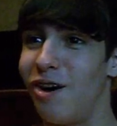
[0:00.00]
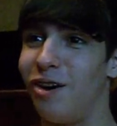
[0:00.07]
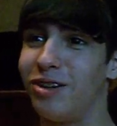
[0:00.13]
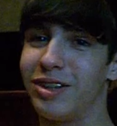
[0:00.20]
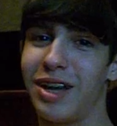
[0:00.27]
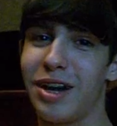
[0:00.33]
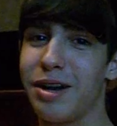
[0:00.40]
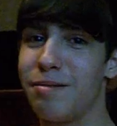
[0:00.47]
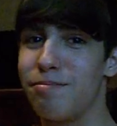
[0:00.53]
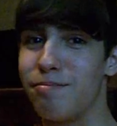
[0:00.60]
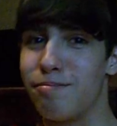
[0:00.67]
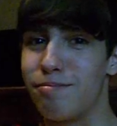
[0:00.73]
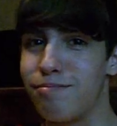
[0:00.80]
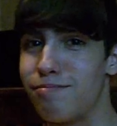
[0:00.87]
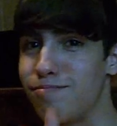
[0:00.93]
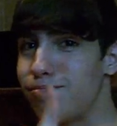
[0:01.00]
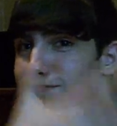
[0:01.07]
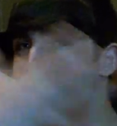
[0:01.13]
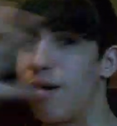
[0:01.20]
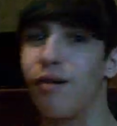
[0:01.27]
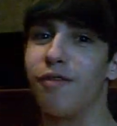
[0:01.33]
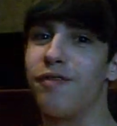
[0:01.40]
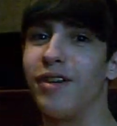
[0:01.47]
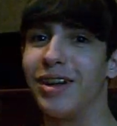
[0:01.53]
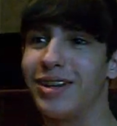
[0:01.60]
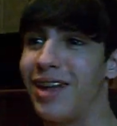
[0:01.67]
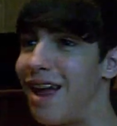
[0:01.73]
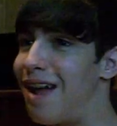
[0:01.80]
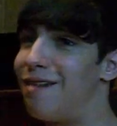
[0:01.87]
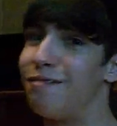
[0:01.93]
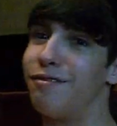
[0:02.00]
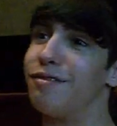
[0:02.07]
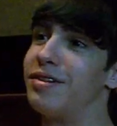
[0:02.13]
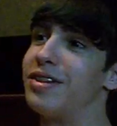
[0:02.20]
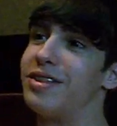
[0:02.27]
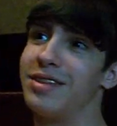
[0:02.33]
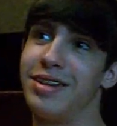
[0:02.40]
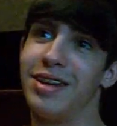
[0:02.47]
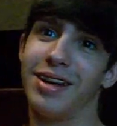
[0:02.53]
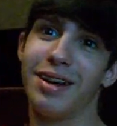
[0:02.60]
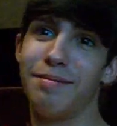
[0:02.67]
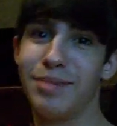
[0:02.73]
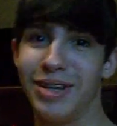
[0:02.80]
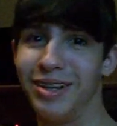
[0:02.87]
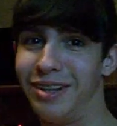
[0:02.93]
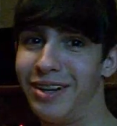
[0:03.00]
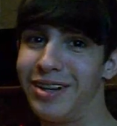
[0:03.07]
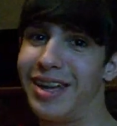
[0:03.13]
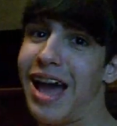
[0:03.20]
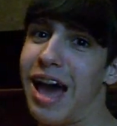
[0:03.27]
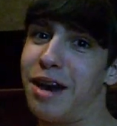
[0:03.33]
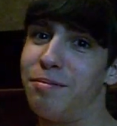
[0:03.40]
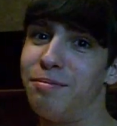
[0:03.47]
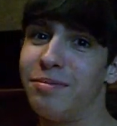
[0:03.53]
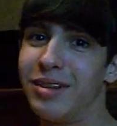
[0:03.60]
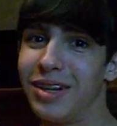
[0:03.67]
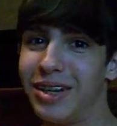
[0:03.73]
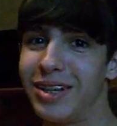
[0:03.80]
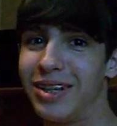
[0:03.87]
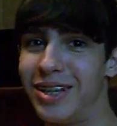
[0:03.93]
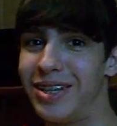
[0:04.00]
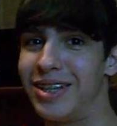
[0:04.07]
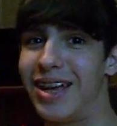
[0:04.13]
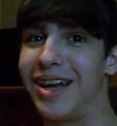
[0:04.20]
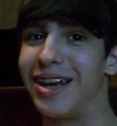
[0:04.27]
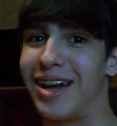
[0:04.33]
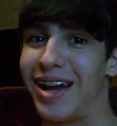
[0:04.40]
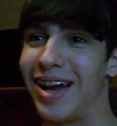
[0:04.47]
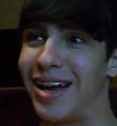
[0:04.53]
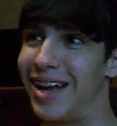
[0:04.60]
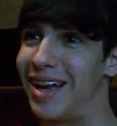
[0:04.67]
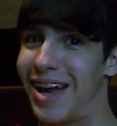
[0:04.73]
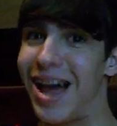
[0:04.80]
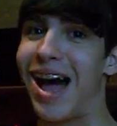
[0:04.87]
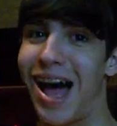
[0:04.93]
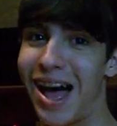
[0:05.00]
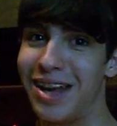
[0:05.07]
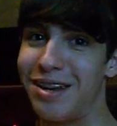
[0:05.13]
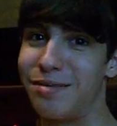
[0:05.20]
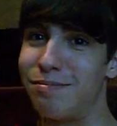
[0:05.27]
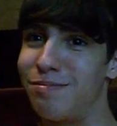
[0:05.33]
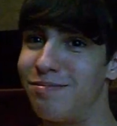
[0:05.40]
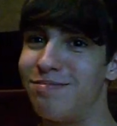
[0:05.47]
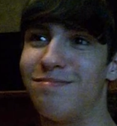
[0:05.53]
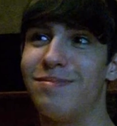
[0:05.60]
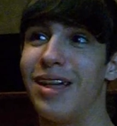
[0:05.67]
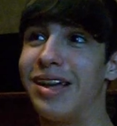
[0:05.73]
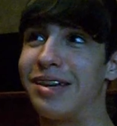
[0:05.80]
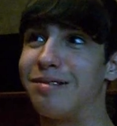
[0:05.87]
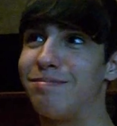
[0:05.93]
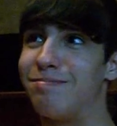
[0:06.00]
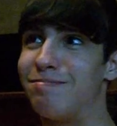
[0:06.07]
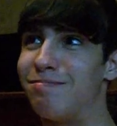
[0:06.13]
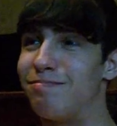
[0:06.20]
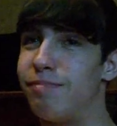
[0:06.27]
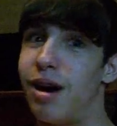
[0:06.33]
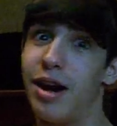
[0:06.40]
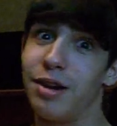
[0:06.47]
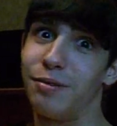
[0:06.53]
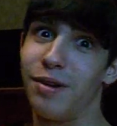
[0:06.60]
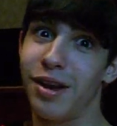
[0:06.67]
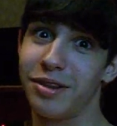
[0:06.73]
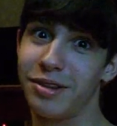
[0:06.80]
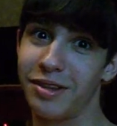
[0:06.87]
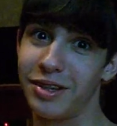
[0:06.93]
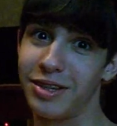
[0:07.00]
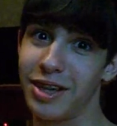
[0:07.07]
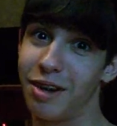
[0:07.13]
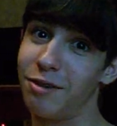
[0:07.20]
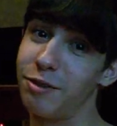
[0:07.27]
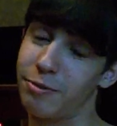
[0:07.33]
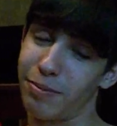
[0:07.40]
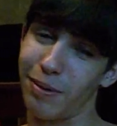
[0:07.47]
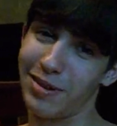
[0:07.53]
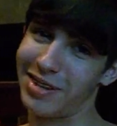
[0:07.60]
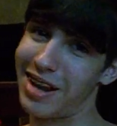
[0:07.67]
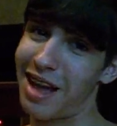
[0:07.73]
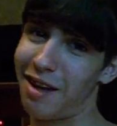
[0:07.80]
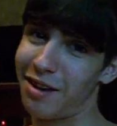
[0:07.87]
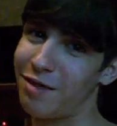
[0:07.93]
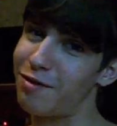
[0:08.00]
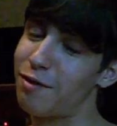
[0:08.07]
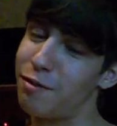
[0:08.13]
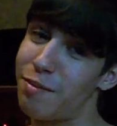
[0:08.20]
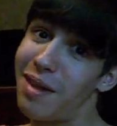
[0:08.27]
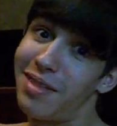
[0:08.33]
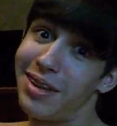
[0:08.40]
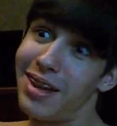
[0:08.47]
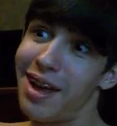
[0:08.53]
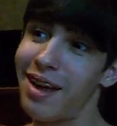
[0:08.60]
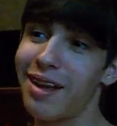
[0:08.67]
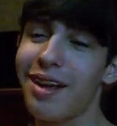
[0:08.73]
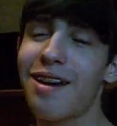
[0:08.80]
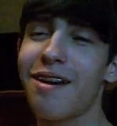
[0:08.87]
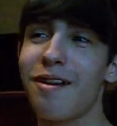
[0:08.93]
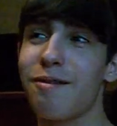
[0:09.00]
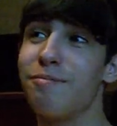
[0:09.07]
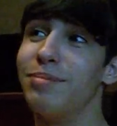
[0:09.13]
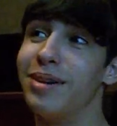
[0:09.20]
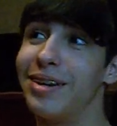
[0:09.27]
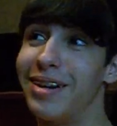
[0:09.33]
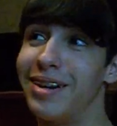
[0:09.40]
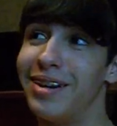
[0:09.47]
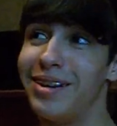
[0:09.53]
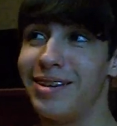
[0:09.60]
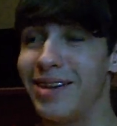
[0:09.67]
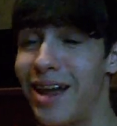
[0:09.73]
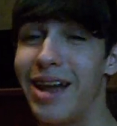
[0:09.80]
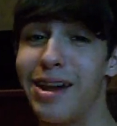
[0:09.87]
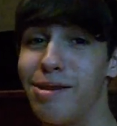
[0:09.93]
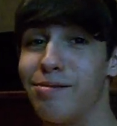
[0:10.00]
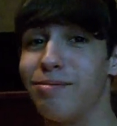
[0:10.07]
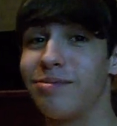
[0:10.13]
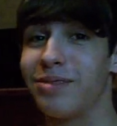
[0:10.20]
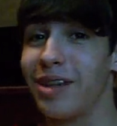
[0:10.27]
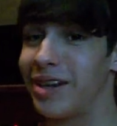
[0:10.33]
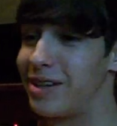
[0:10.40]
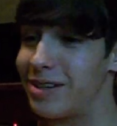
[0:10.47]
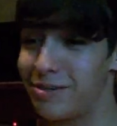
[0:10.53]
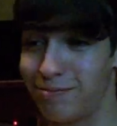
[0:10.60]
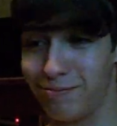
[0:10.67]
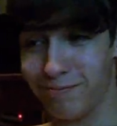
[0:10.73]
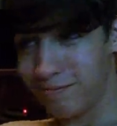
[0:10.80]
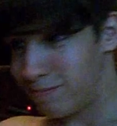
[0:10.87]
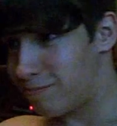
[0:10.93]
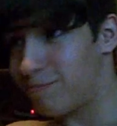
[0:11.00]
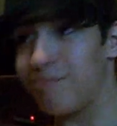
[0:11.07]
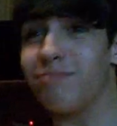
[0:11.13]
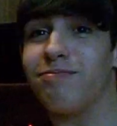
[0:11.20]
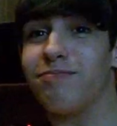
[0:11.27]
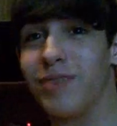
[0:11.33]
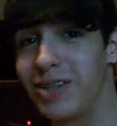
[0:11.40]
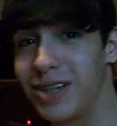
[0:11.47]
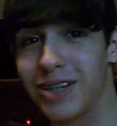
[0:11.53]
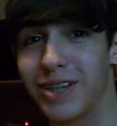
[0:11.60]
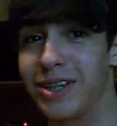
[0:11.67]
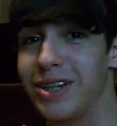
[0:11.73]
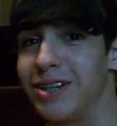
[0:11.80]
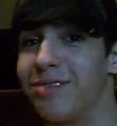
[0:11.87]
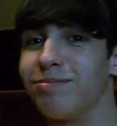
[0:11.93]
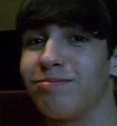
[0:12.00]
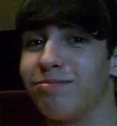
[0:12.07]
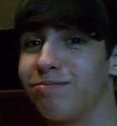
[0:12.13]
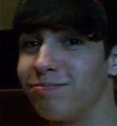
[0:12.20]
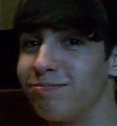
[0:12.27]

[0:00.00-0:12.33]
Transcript: all-time perfect everything. I mean, look at him. He's like a god, like body-wise at least. I don't know his personality. I've never met the guy. But damn, like just physically,